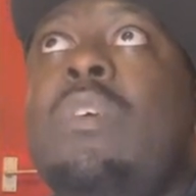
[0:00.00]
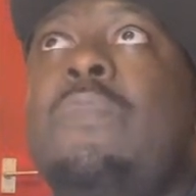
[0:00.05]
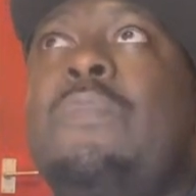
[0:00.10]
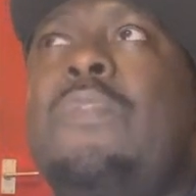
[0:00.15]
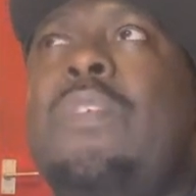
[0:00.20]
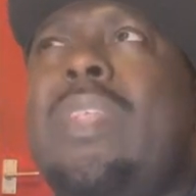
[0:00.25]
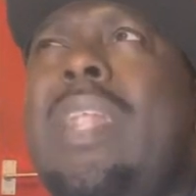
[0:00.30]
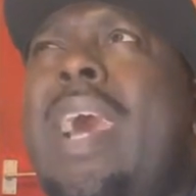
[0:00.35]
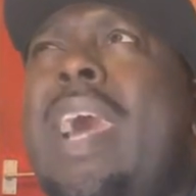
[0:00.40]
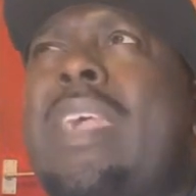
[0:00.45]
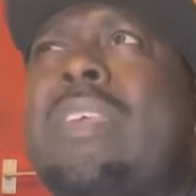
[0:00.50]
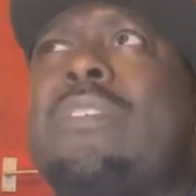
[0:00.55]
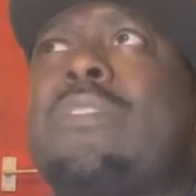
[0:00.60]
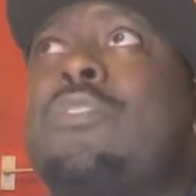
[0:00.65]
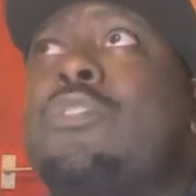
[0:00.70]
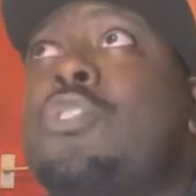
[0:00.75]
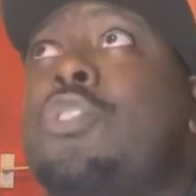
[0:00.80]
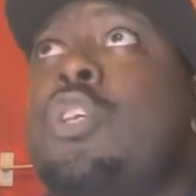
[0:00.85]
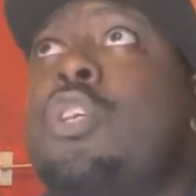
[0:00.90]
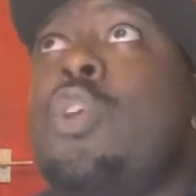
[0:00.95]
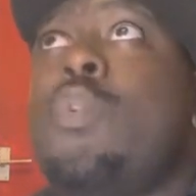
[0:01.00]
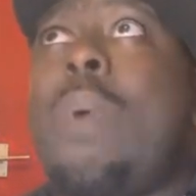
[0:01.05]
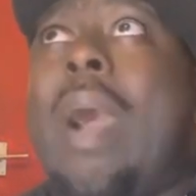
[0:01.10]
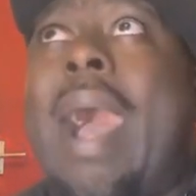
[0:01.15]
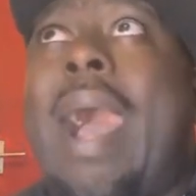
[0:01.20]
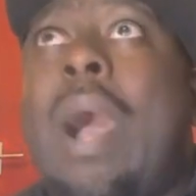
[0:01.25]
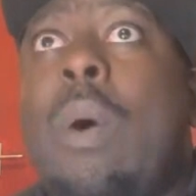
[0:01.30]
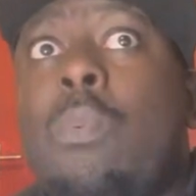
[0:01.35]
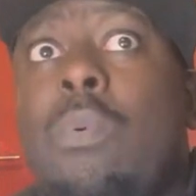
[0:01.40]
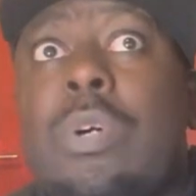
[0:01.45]
for like 2
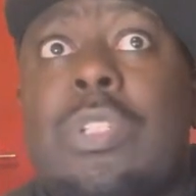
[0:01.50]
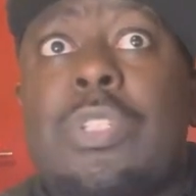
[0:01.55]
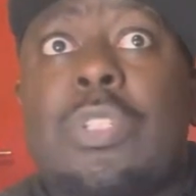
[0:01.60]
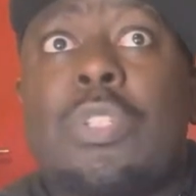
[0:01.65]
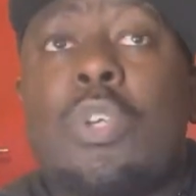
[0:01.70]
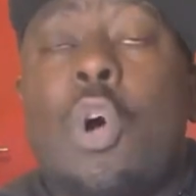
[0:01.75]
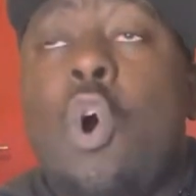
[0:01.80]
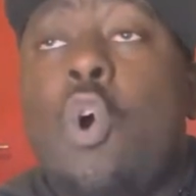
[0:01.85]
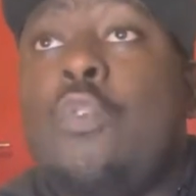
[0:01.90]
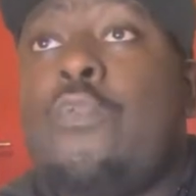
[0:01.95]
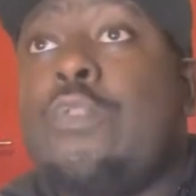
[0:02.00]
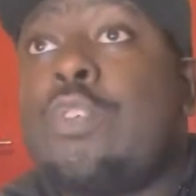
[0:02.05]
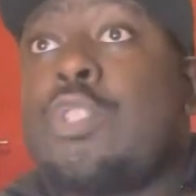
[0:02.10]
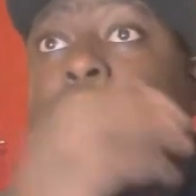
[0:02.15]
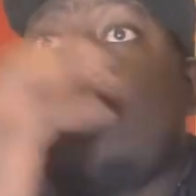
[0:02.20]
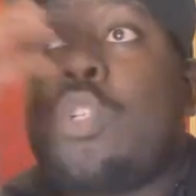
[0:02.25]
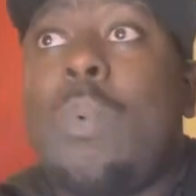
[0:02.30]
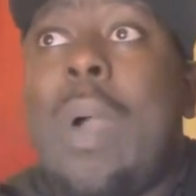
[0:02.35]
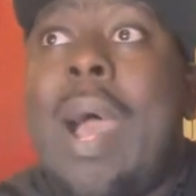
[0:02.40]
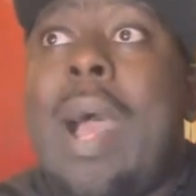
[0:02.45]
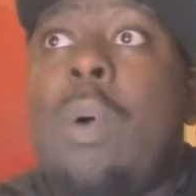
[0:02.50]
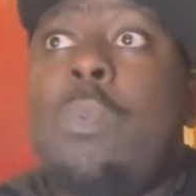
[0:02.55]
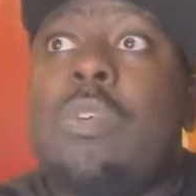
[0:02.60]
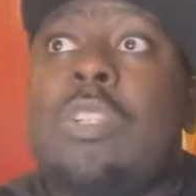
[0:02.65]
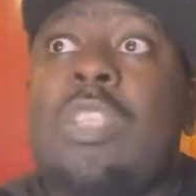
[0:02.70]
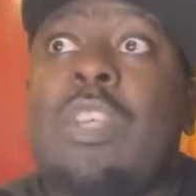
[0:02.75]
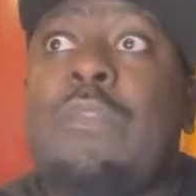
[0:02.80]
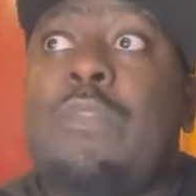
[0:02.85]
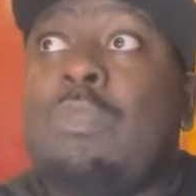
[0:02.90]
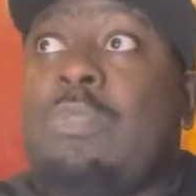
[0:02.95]
hours, over 2
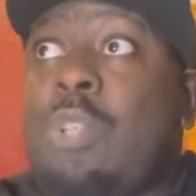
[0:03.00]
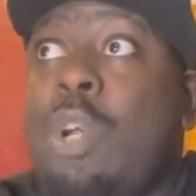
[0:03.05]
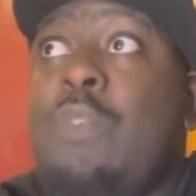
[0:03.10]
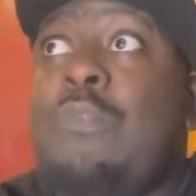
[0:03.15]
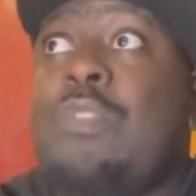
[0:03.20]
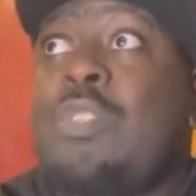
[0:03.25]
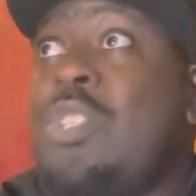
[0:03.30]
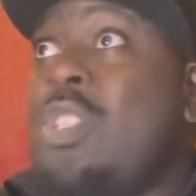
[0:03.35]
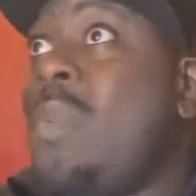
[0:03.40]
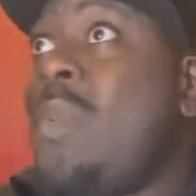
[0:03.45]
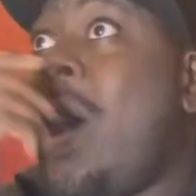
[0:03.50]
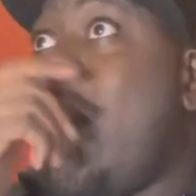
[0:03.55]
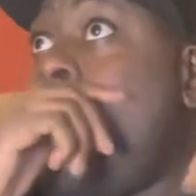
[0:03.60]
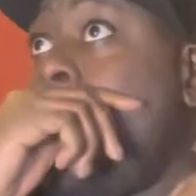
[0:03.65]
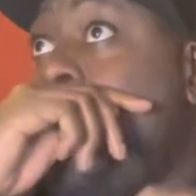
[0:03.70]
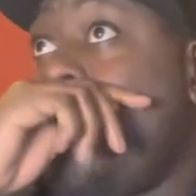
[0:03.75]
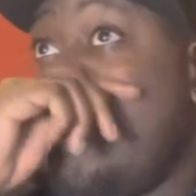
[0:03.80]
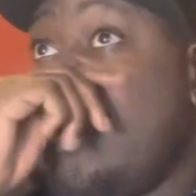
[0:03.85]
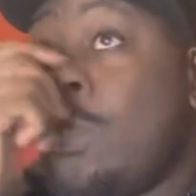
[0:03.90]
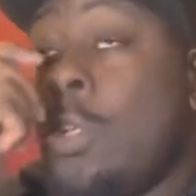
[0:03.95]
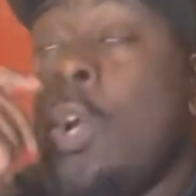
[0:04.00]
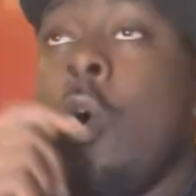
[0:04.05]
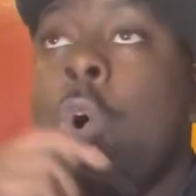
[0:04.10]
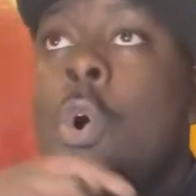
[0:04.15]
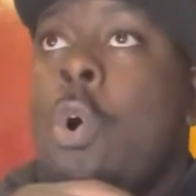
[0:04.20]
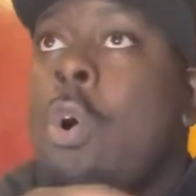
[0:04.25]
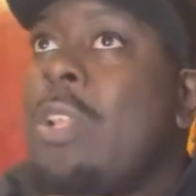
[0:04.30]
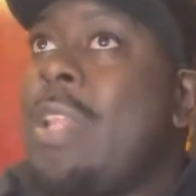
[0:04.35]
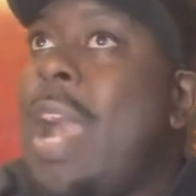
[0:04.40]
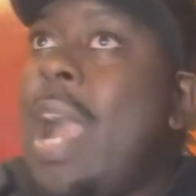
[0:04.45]
hours, if it was over 2 hours,
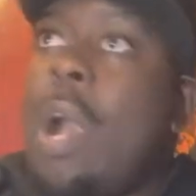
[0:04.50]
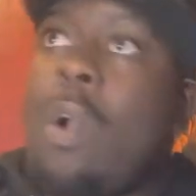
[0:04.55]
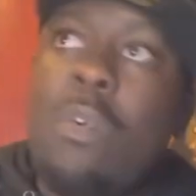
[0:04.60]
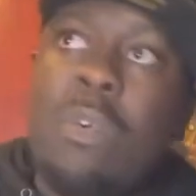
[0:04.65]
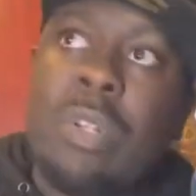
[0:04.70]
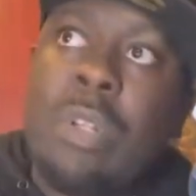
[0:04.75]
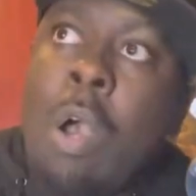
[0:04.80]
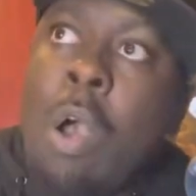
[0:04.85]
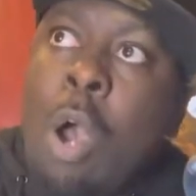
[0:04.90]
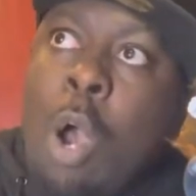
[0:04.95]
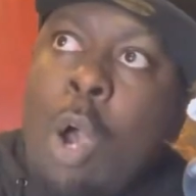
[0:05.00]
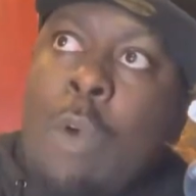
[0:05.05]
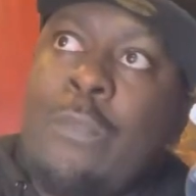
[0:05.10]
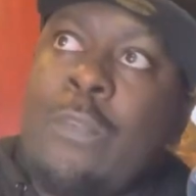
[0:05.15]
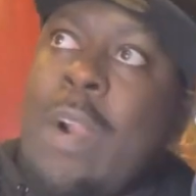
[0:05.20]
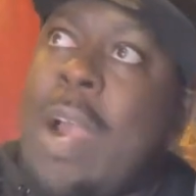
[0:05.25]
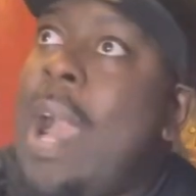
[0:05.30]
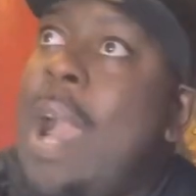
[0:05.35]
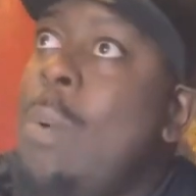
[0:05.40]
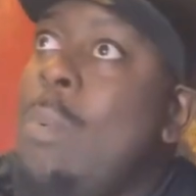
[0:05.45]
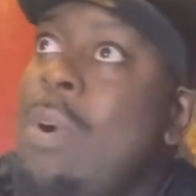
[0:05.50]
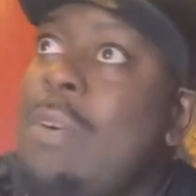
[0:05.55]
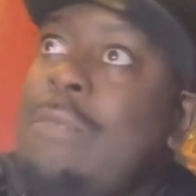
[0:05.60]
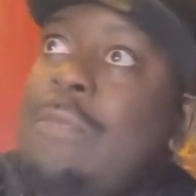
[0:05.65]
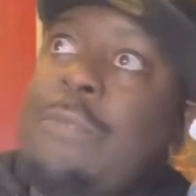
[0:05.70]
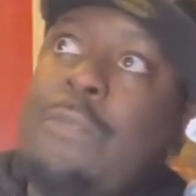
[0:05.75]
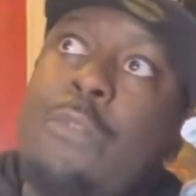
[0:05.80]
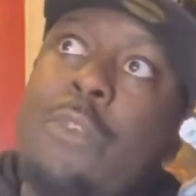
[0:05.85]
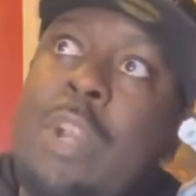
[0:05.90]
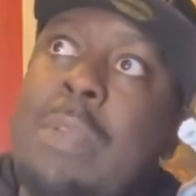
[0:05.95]
or an hour and a half, or an hour and
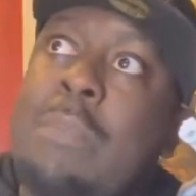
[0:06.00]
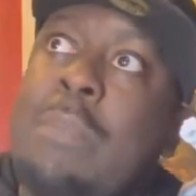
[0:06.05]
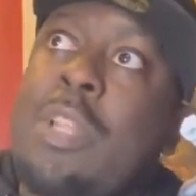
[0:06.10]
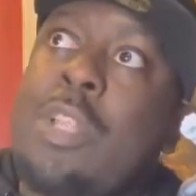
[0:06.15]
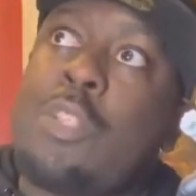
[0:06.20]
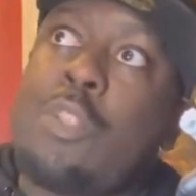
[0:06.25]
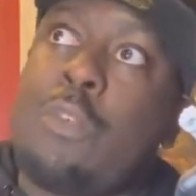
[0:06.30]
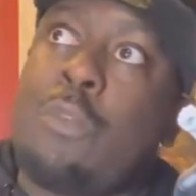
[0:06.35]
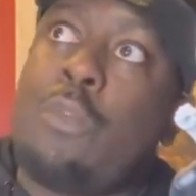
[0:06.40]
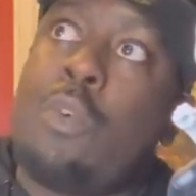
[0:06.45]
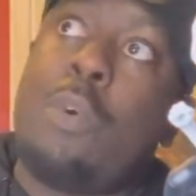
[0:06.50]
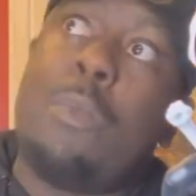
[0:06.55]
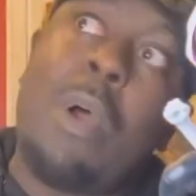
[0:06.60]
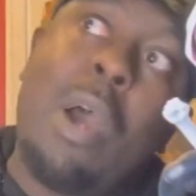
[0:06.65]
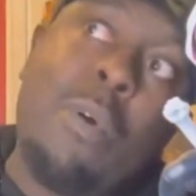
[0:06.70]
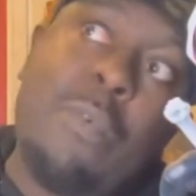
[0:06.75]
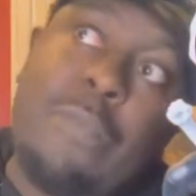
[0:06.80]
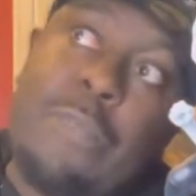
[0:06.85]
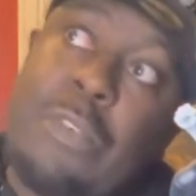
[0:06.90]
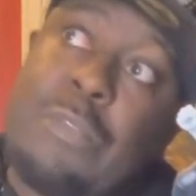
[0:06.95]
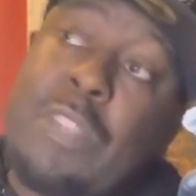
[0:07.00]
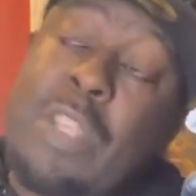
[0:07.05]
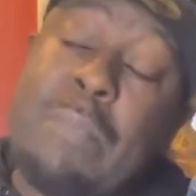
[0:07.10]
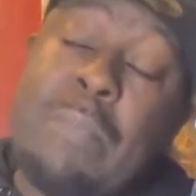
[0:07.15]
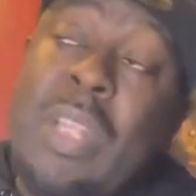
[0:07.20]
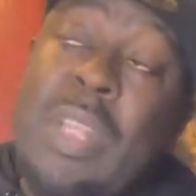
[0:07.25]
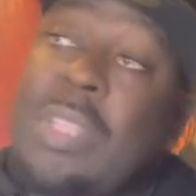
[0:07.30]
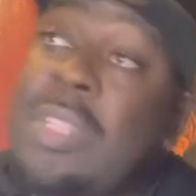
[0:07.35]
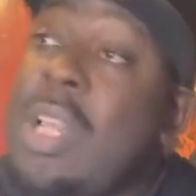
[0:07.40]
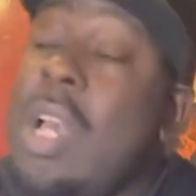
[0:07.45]
40 minutes, or an hour and 50
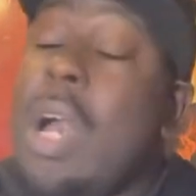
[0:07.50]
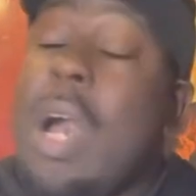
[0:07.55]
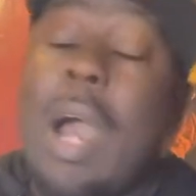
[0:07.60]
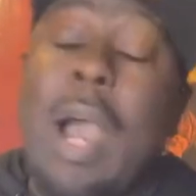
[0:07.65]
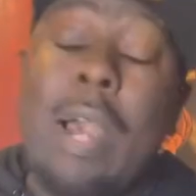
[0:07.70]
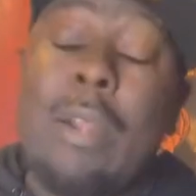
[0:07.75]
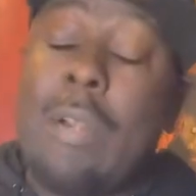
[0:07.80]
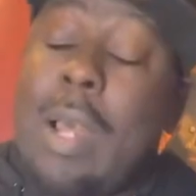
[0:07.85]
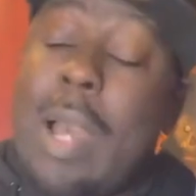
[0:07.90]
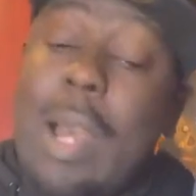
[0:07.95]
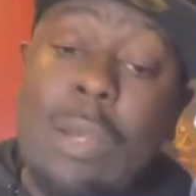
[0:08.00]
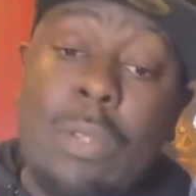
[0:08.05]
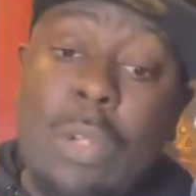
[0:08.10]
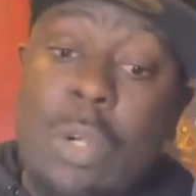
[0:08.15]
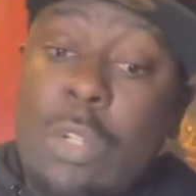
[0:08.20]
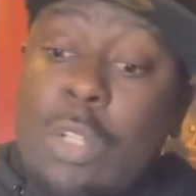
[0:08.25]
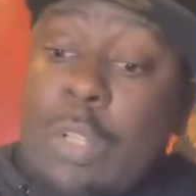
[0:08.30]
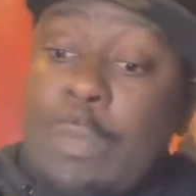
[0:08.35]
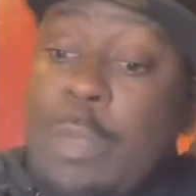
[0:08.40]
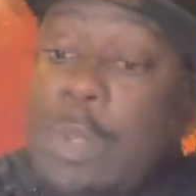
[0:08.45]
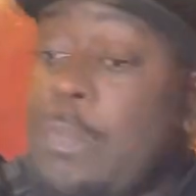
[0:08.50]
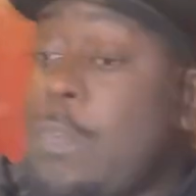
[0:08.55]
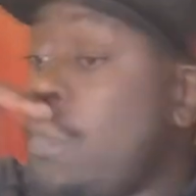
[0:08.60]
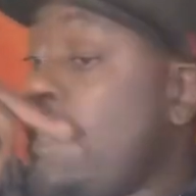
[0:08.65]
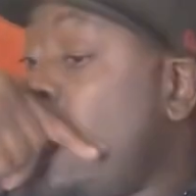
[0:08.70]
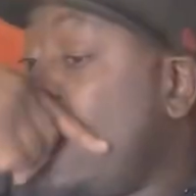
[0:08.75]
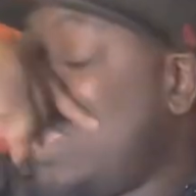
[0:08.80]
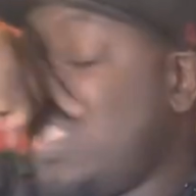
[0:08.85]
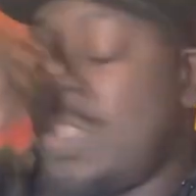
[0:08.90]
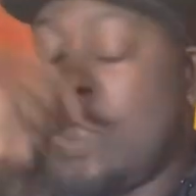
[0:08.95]
minutes. I don't know how long the movie
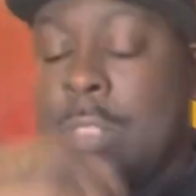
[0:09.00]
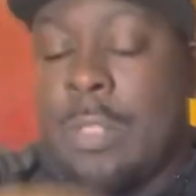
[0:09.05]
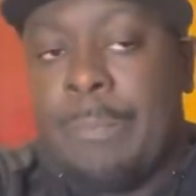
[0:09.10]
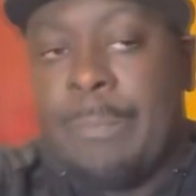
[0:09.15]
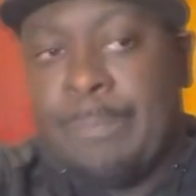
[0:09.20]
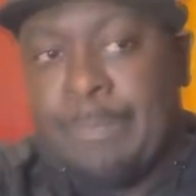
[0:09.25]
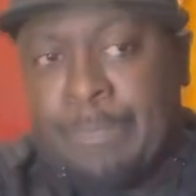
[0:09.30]
was.